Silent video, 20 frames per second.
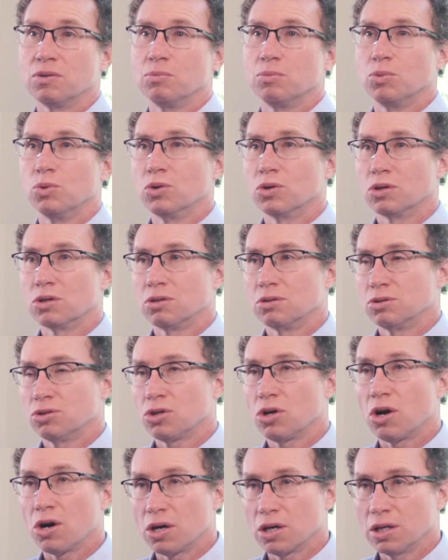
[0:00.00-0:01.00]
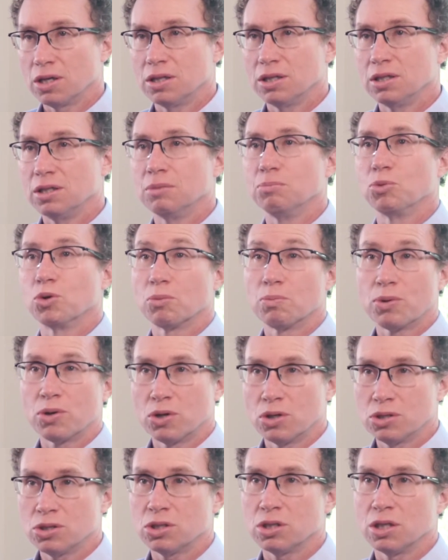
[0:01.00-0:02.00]
more targeted, more
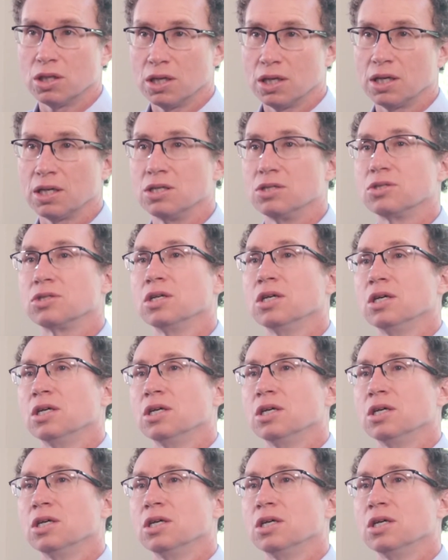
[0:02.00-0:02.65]
personalized